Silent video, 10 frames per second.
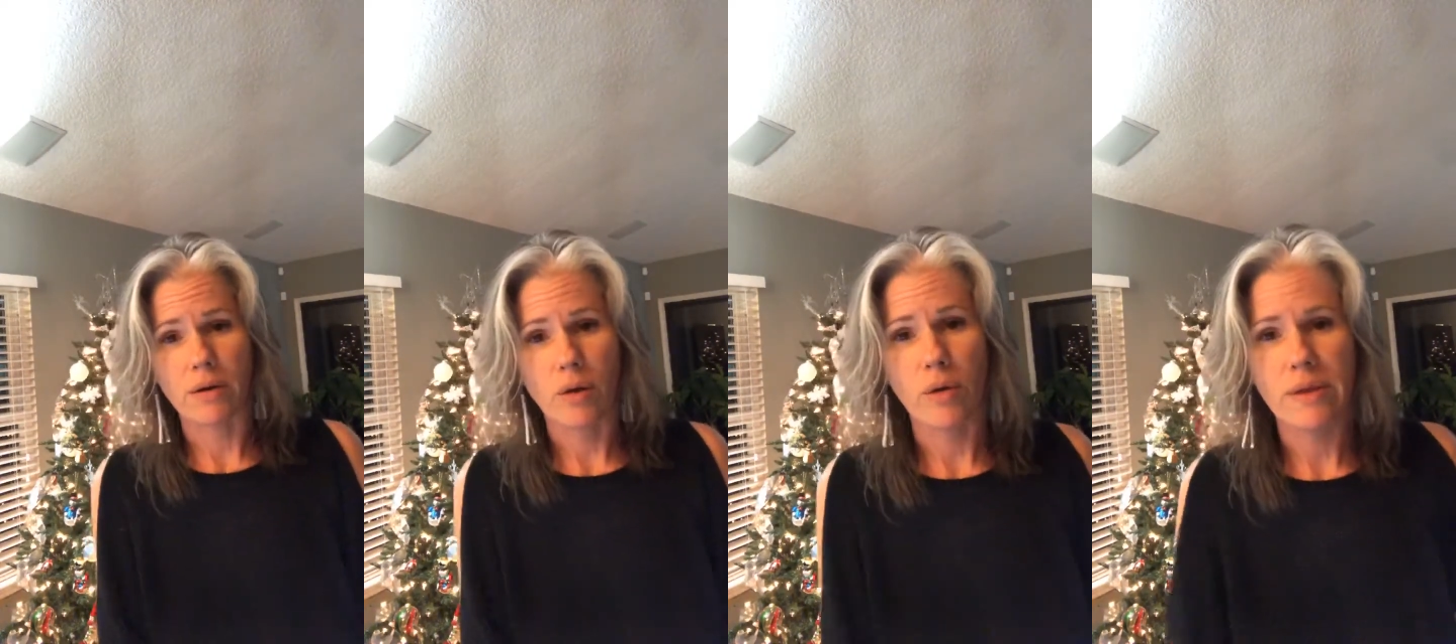
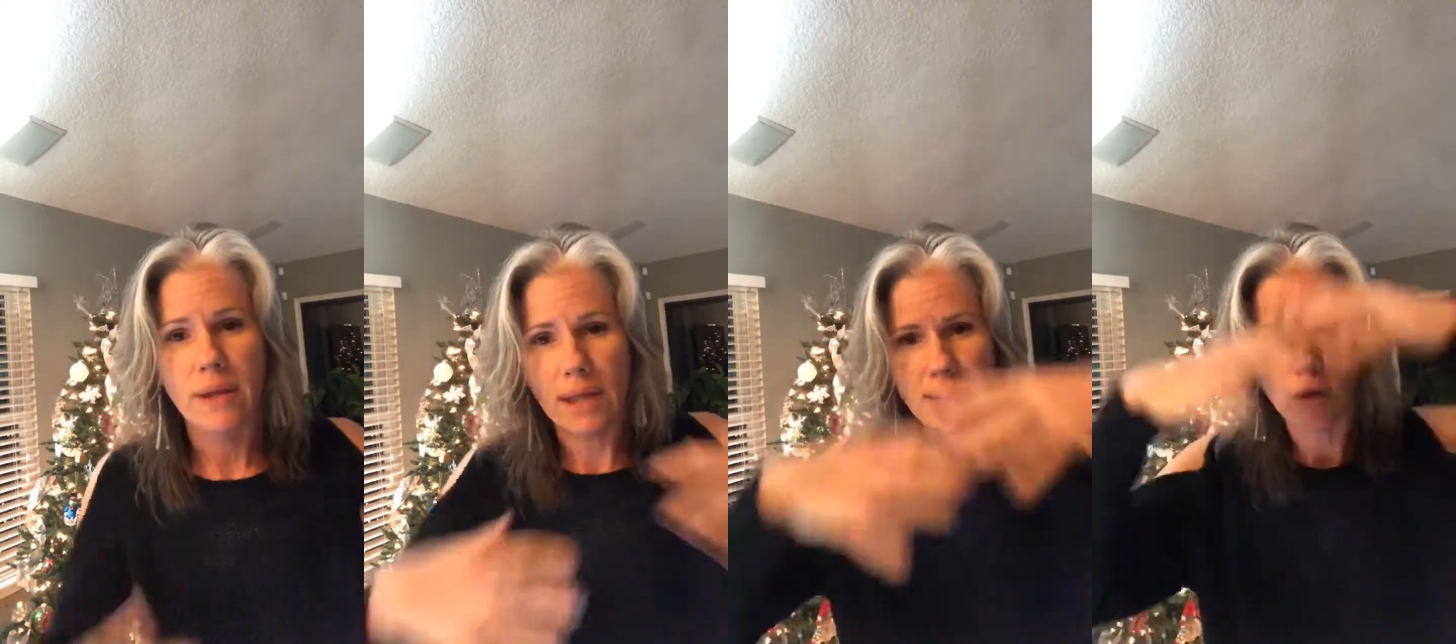the only
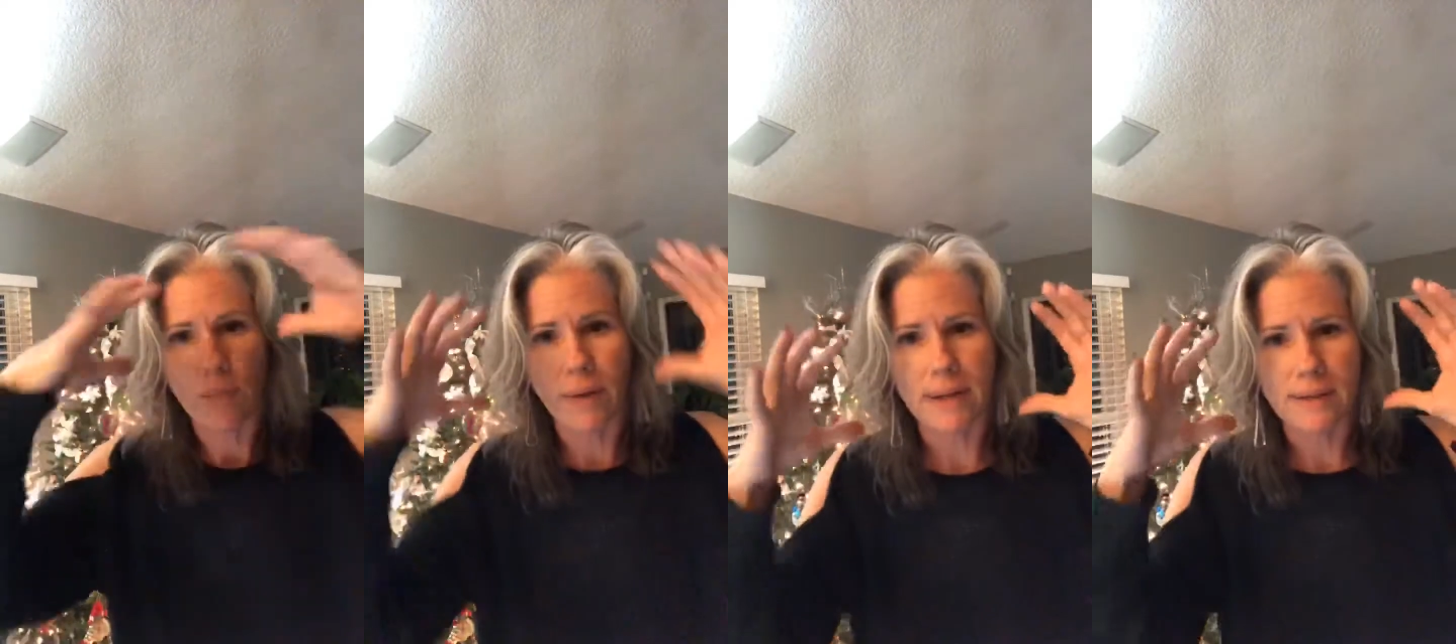thing keeps our
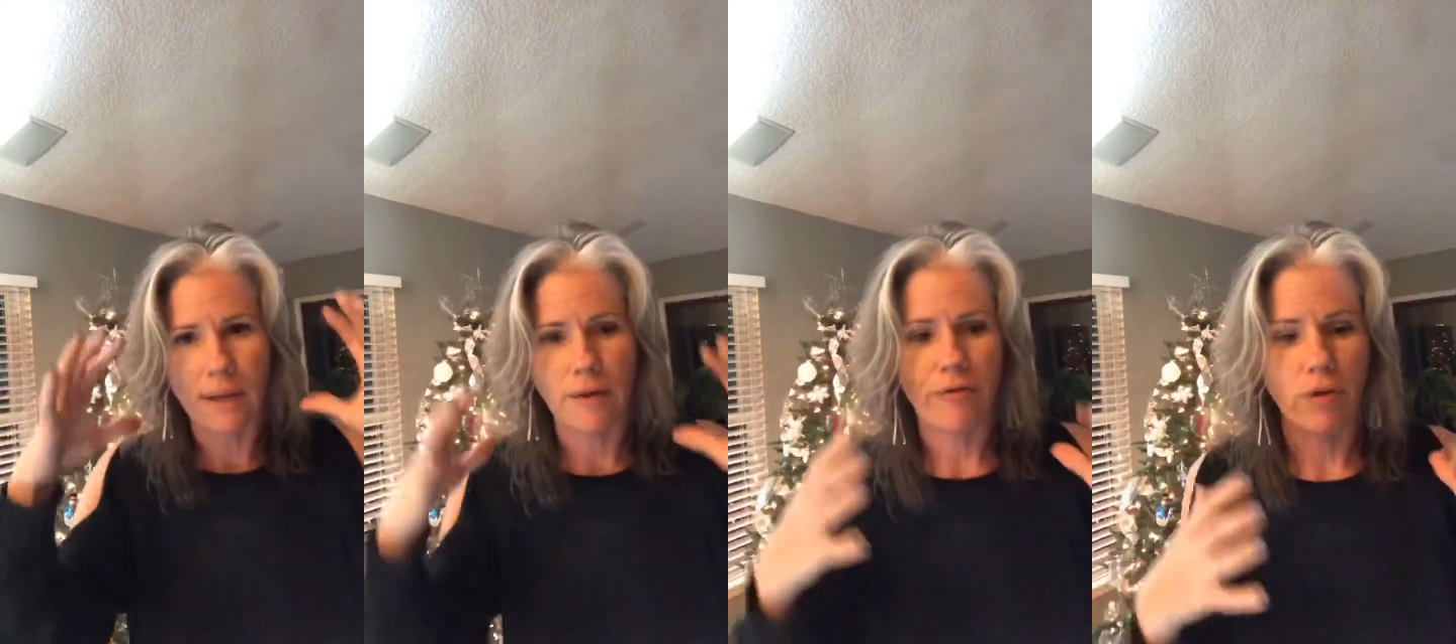brain
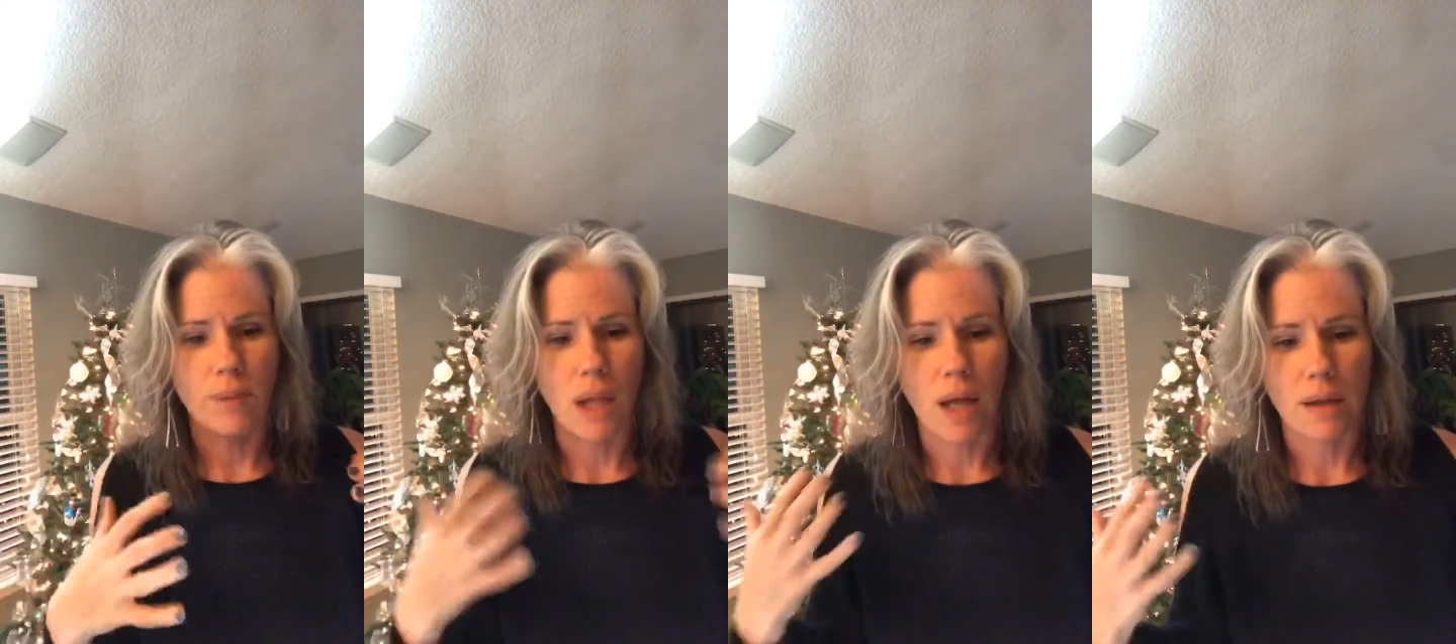safe from
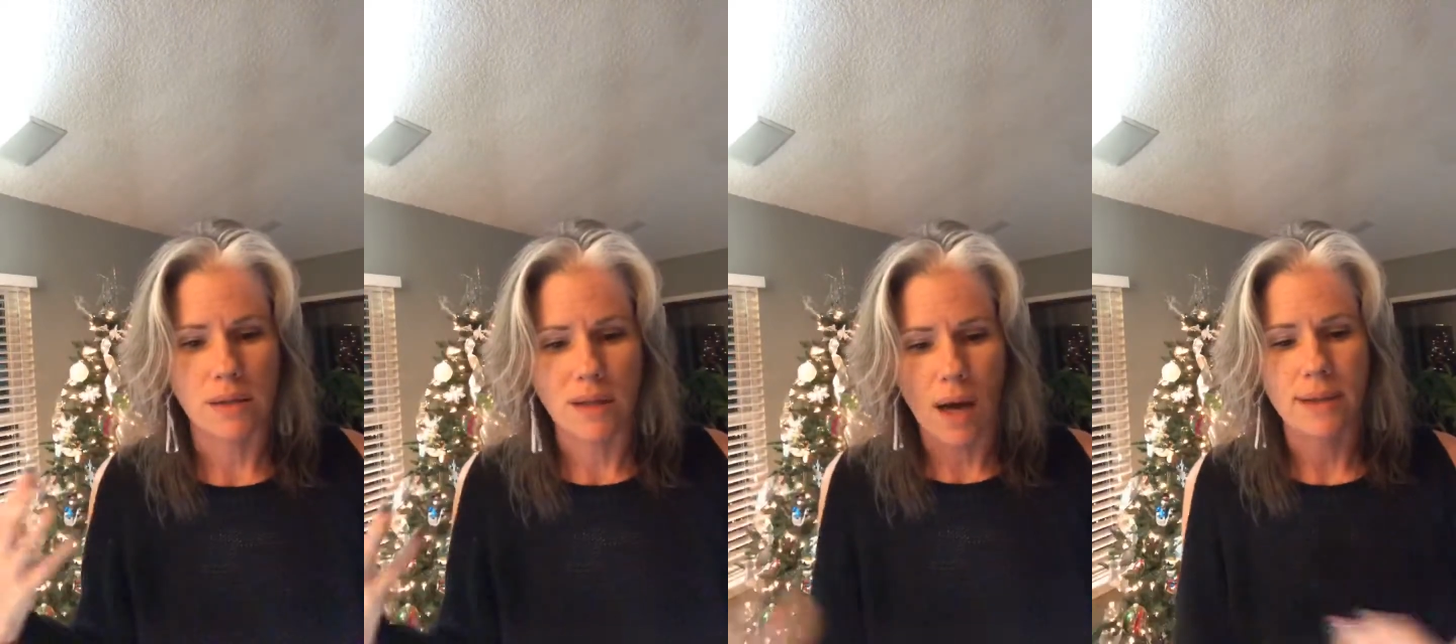a lot of the
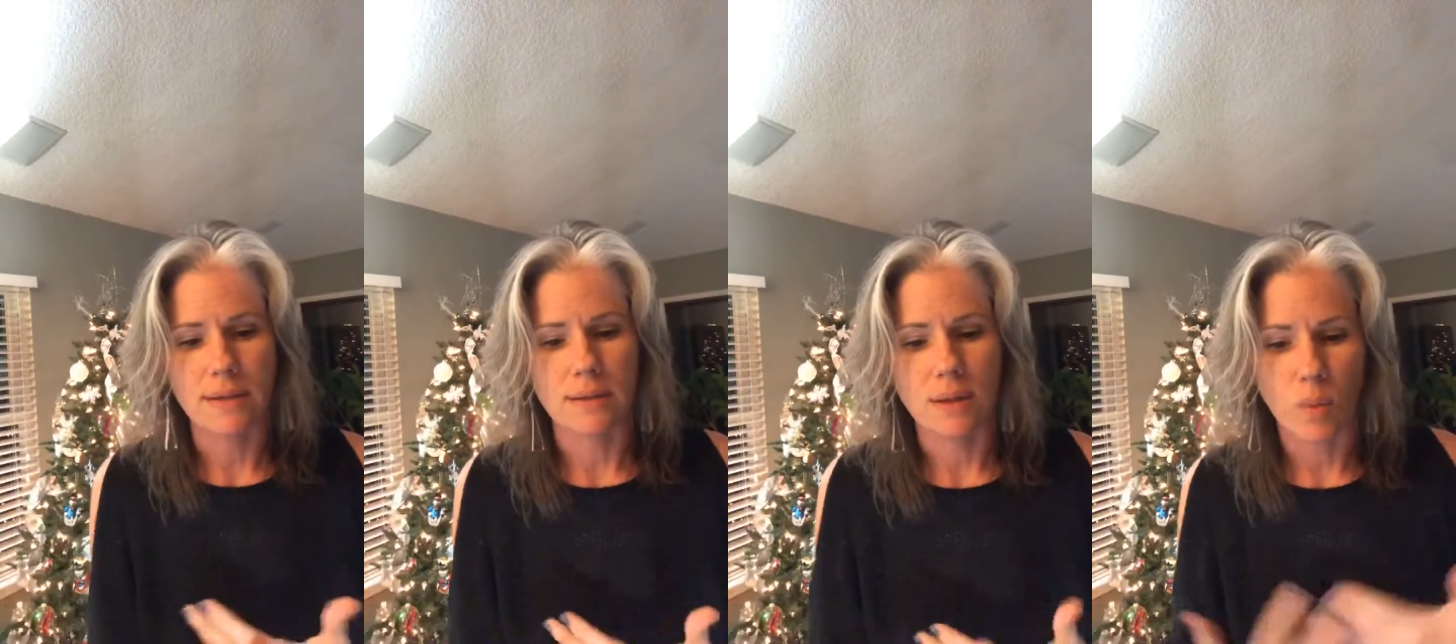
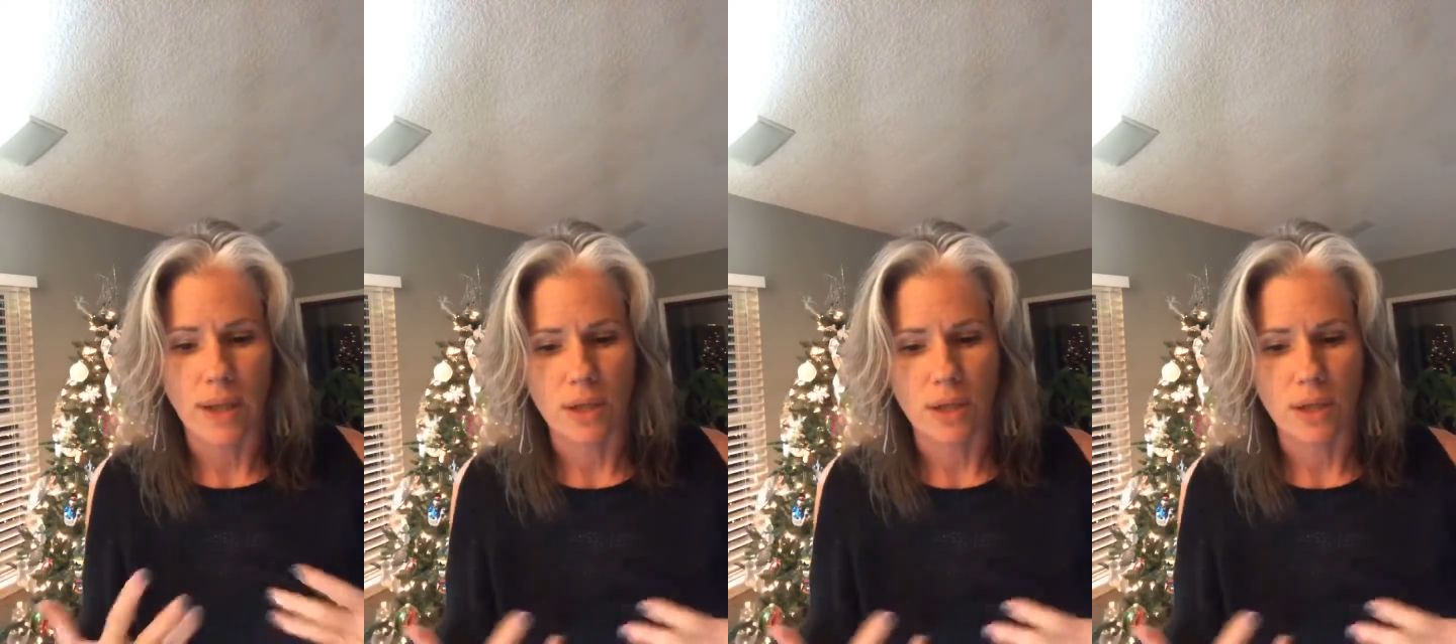toxins that we